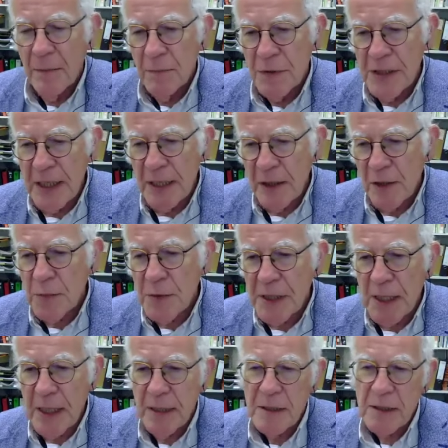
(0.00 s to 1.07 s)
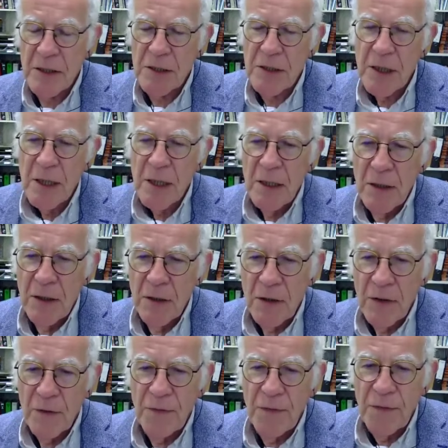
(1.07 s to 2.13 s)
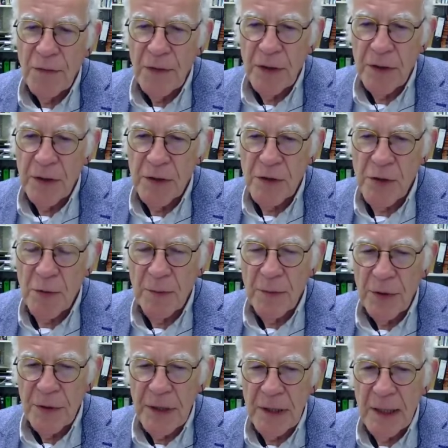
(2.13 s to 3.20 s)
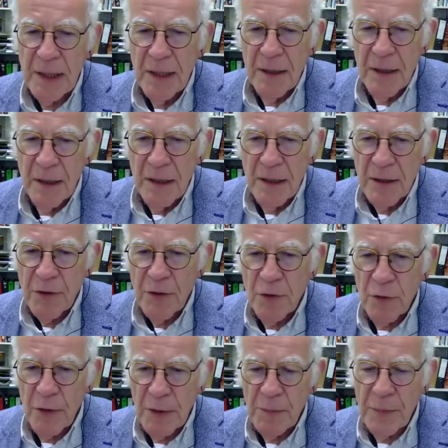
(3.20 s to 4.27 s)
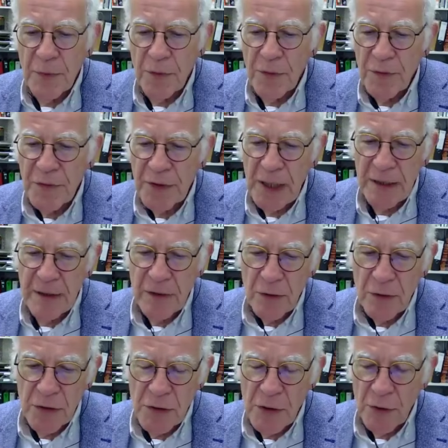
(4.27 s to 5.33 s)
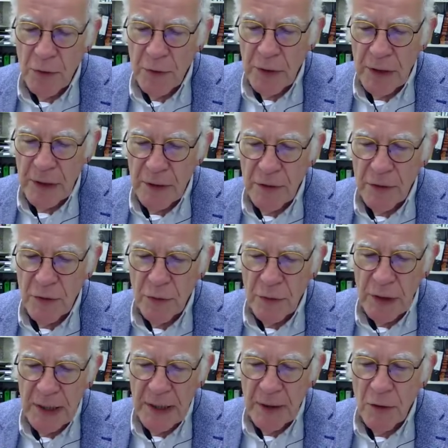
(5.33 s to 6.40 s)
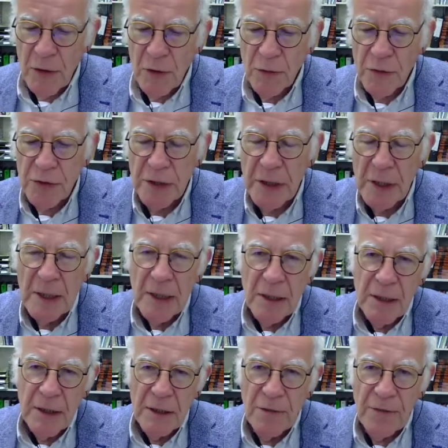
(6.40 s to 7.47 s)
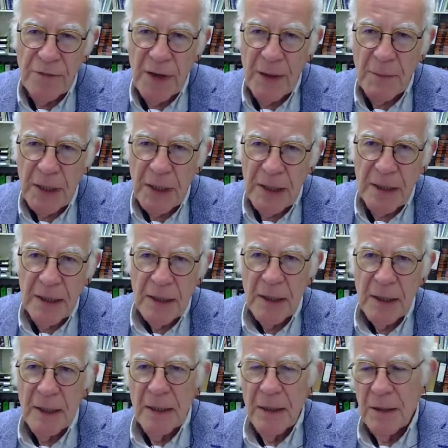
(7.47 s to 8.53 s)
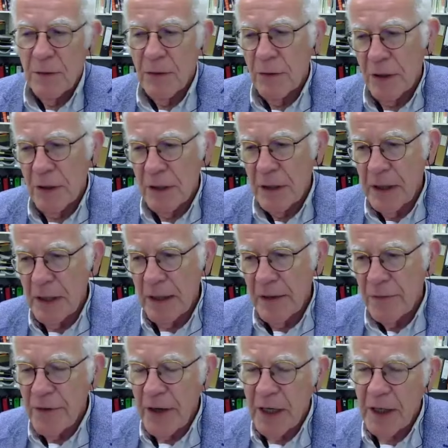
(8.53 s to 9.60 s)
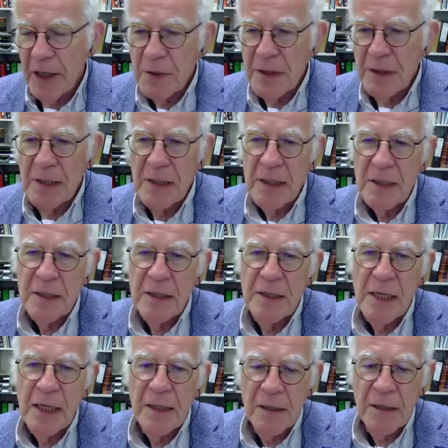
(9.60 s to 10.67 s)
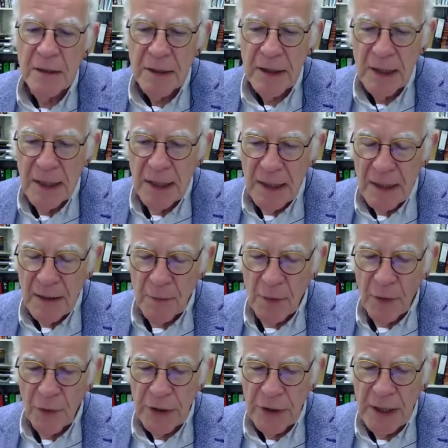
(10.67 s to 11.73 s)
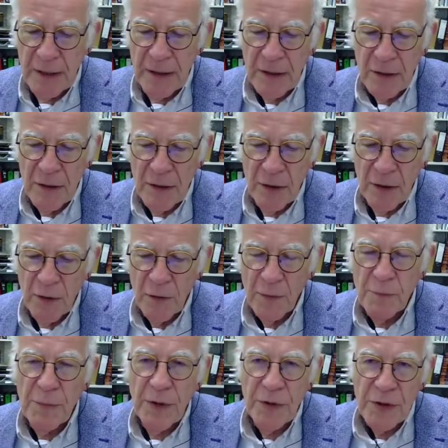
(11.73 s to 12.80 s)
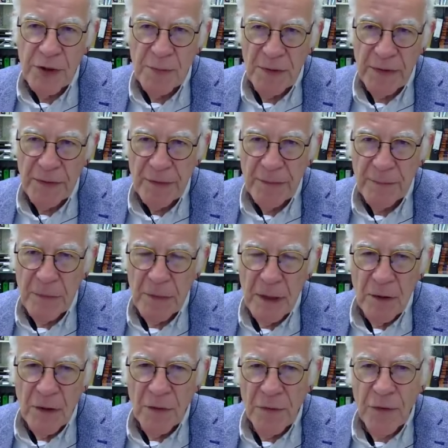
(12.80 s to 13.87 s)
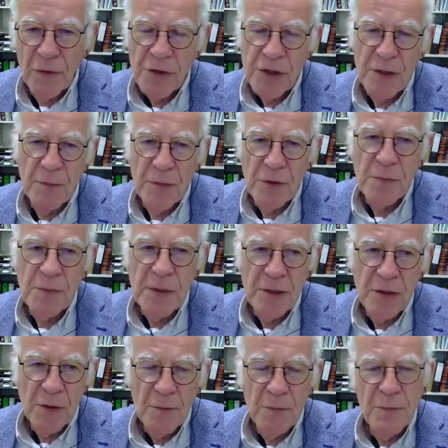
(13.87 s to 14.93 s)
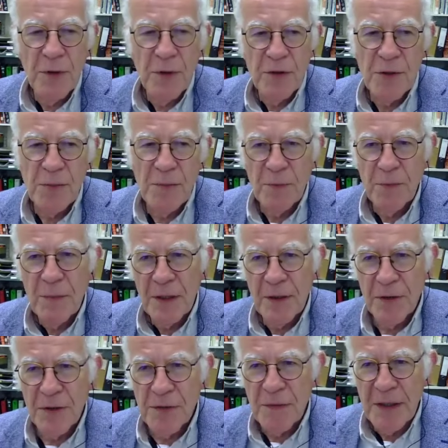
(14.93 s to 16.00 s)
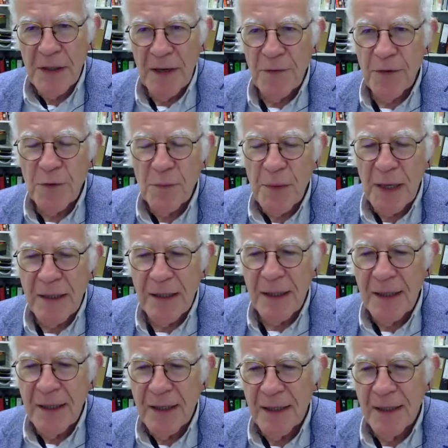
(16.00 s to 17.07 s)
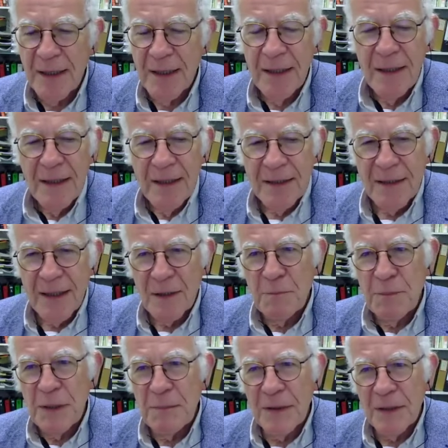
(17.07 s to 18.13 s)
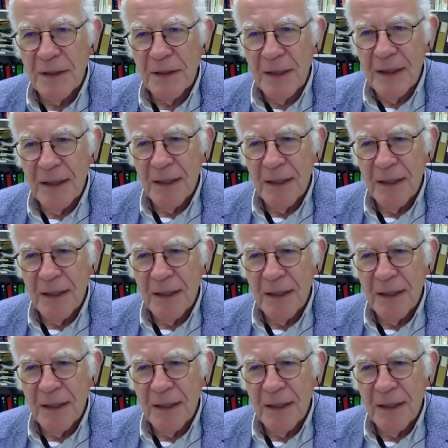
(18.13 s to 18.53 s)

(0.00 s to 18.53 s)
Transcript: circumstances of somebody to improve that, also to include the family or the environment in general, more than on punishment. Of course, there must be some punishment, because we have to make clear that people,